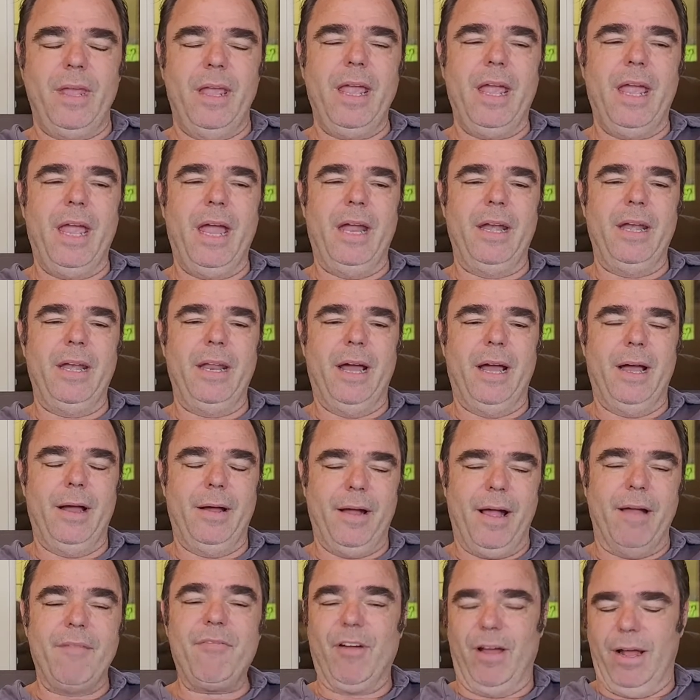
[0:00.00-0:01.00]
And
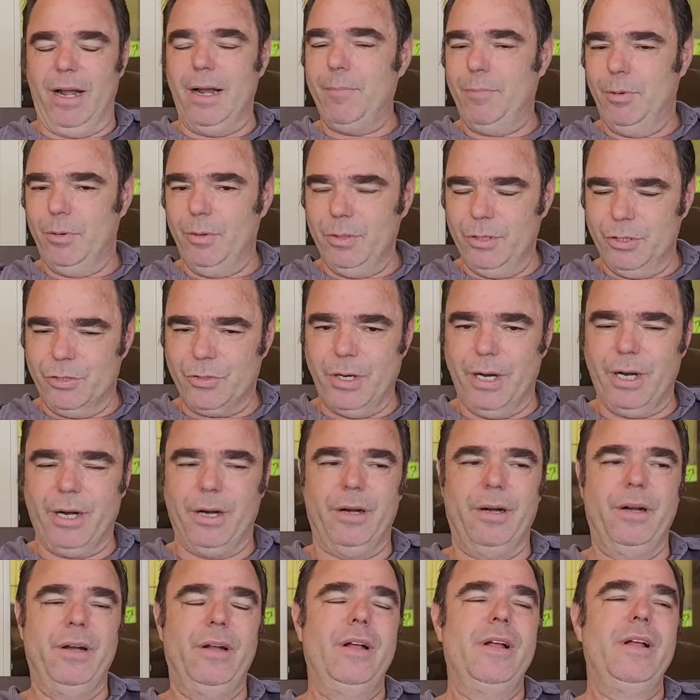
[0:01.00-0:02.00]
uh, I finally pulled the
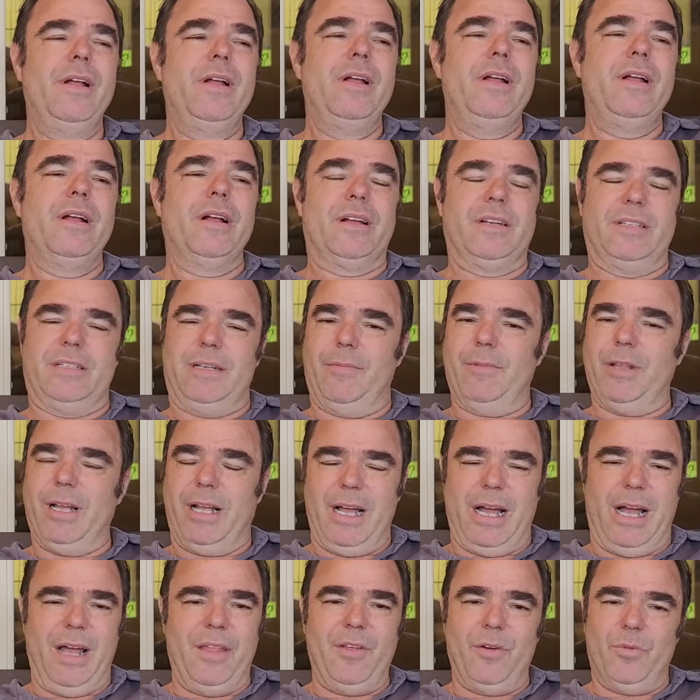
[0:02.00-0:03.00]
trigger because I'm the
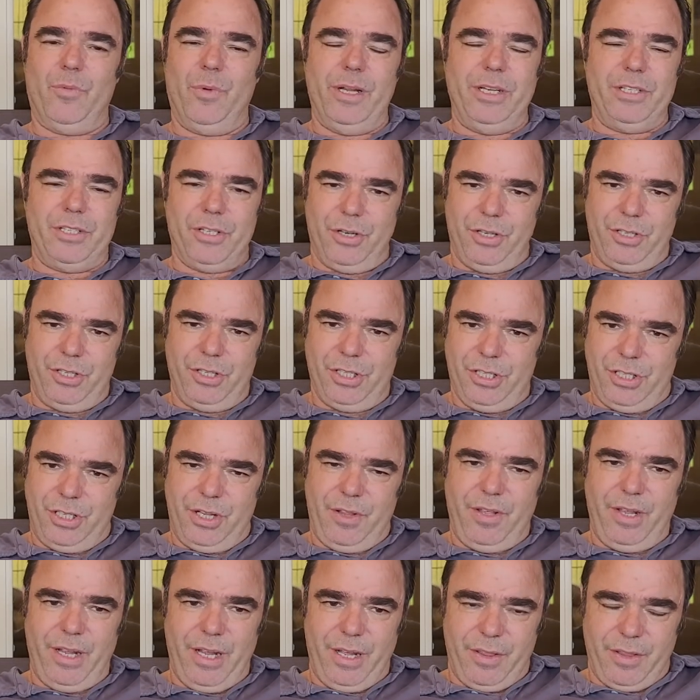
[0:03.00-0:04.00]
guy that researches to
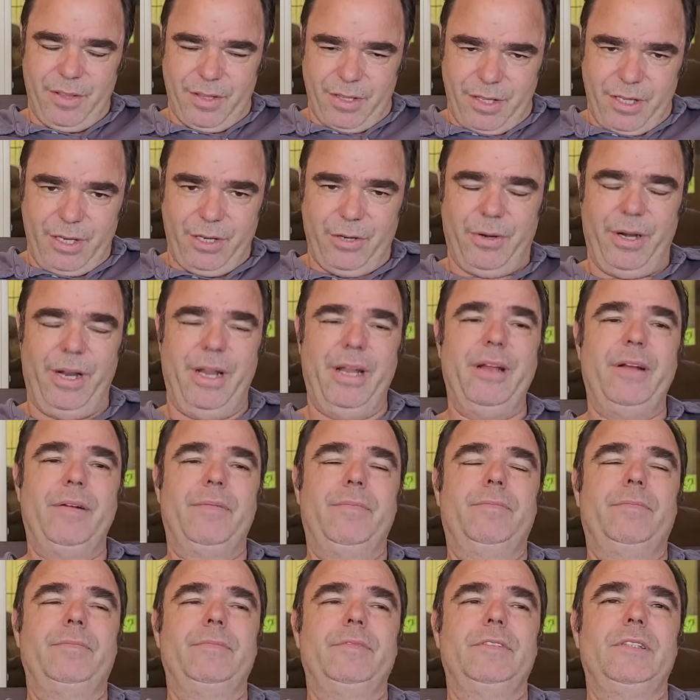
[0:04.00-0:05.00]
the nth degree.
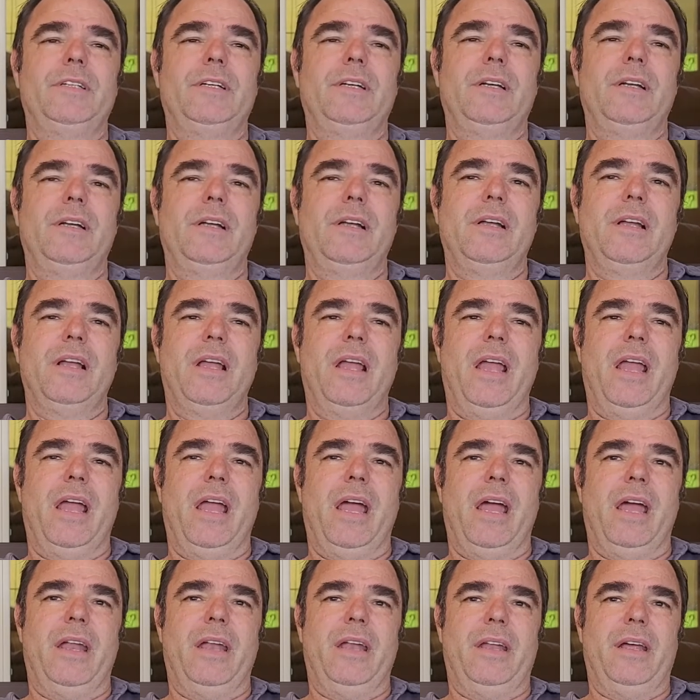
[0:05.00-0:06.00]

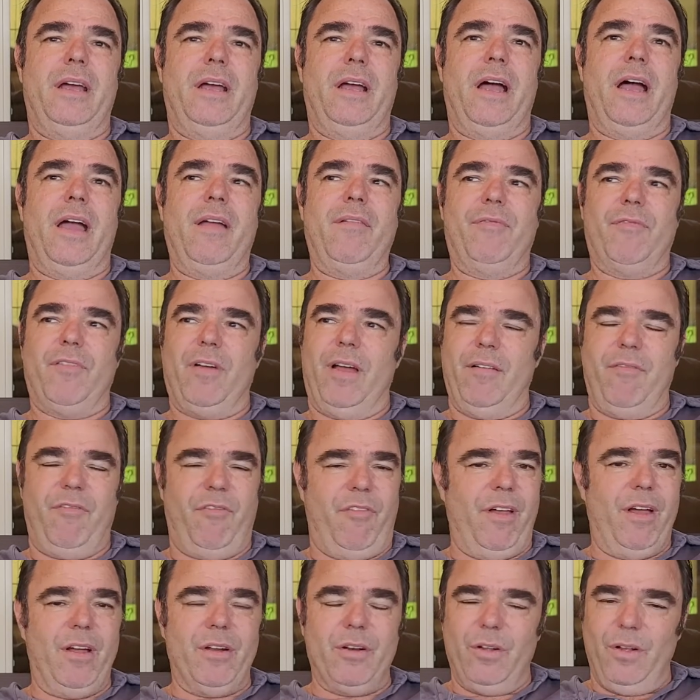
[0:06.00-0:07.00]
And uh, I've, I've
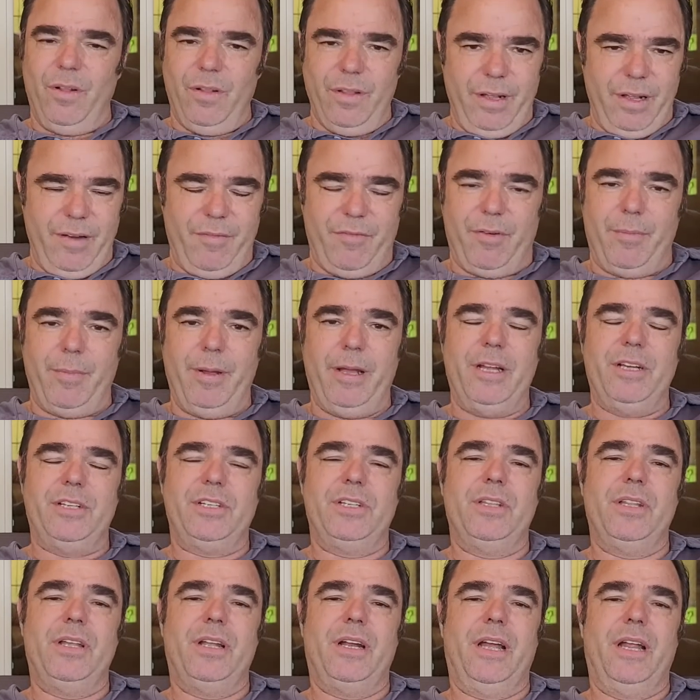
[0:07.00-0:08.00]
found all the
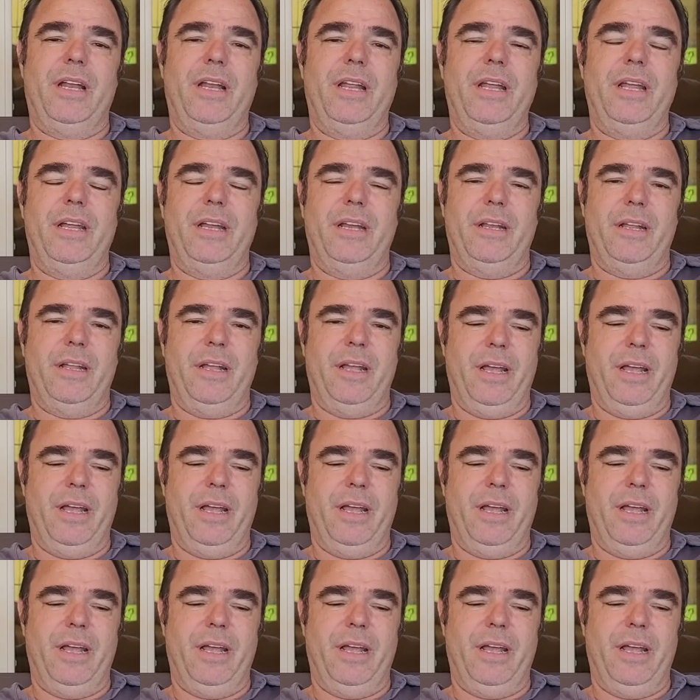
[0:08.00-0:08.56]
information that I need.